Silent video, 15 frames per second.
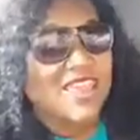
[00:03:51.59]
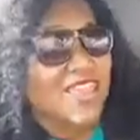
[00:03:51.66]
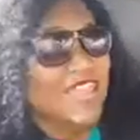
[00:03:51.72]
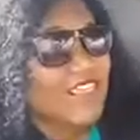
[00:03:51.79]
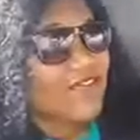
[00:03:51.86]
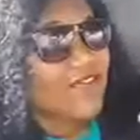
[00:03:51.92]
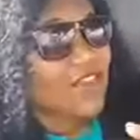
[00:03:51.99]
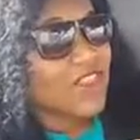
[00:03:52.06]

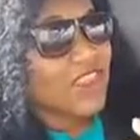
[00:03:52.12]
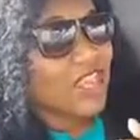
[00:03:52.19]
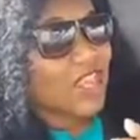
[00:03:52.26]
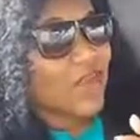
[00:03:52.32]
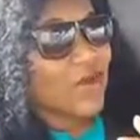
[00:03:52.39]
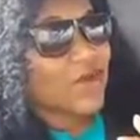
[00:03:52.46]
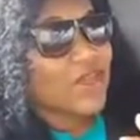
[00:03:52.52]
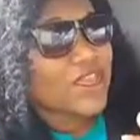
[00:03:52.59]
If
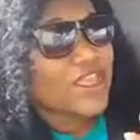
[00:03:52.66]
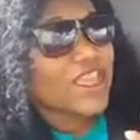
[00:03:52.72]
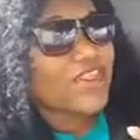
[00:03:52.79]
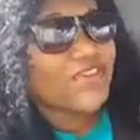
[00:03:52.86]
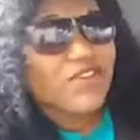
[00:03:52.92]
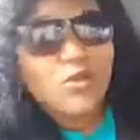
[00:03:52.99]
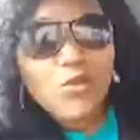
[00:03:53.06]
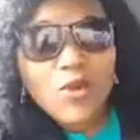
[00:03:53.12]

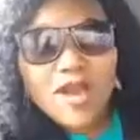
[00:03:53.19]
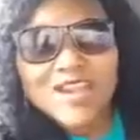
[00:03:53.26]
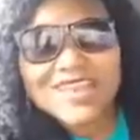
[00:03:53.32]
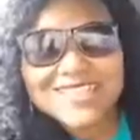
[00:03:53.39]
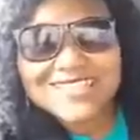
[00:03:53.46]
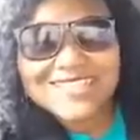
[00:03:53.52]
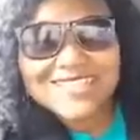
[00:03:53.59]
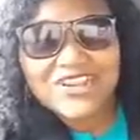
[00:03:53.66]
you
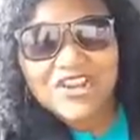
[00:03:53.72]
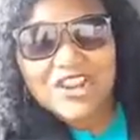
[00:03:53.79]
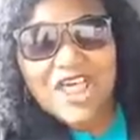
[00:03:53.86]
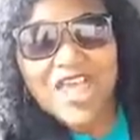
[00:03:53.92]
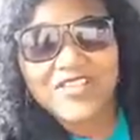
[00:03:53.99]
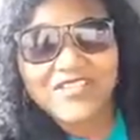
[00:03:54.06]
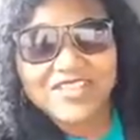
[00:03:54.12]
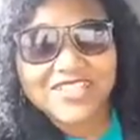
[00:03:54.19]
want your
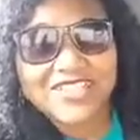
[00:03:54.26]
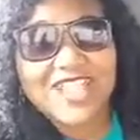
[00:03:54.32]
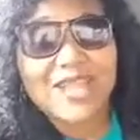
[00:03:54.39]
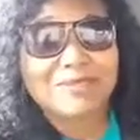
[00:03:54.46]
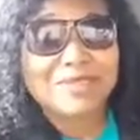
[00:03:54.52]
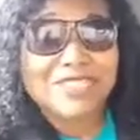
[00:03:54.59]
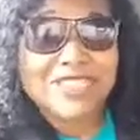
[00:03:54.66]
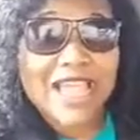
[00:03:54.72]
life to
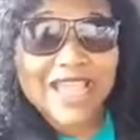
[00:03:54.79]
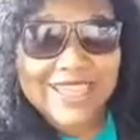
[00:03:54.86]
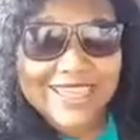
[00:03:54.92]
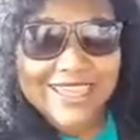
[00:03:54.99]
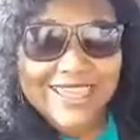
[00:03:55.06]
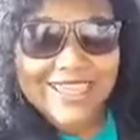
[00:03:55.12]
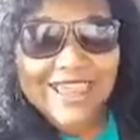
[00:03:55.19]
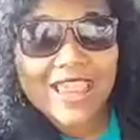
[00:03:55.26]
stop
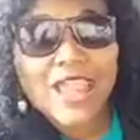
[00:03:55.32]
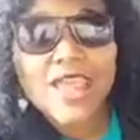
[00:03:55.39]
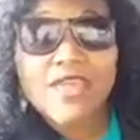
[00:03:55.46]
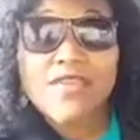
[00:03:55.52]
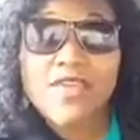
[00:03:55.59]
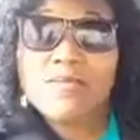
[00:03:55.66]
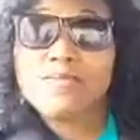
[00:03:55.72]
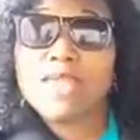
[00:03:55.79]
sucking,
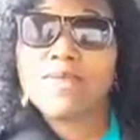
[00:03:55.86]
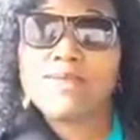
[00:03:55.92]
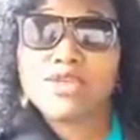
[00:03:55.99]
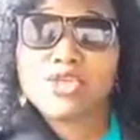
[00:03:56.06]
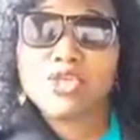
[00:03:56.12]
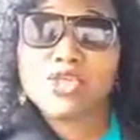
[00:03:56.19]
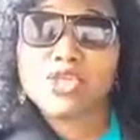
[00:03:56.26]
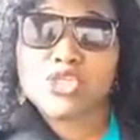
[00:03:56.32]
then maybe
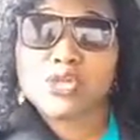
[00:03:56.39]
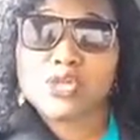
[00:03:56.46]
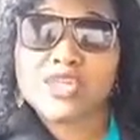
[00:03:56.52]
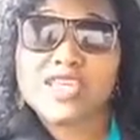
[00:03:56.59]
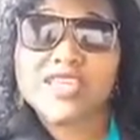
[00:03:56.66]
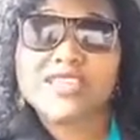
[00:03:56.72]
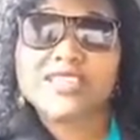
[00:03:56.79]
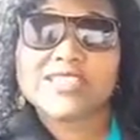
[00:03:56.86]
you should do
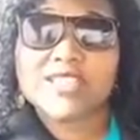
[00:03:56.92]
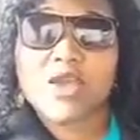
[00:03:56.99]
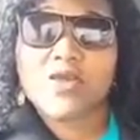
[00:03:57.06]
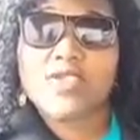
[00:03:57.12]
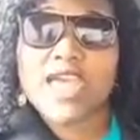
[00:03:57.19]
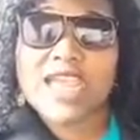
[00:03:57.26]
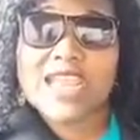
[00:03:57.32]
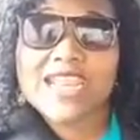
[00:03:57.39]
things so
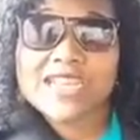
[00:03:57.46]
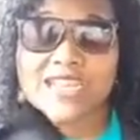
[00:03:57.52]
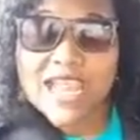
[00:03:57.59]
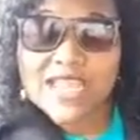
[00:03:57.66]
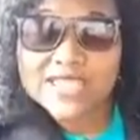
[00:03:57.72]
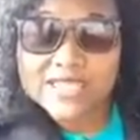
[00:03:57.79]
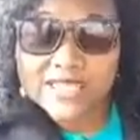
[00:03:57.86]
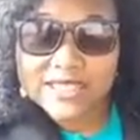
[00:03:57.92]
that it
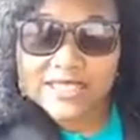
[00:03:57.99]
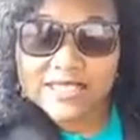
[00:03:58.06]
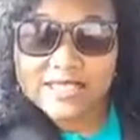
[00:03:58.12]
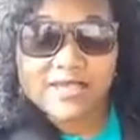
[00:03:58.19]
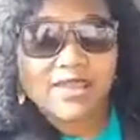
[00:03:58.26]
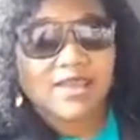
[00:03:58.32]
doesn't.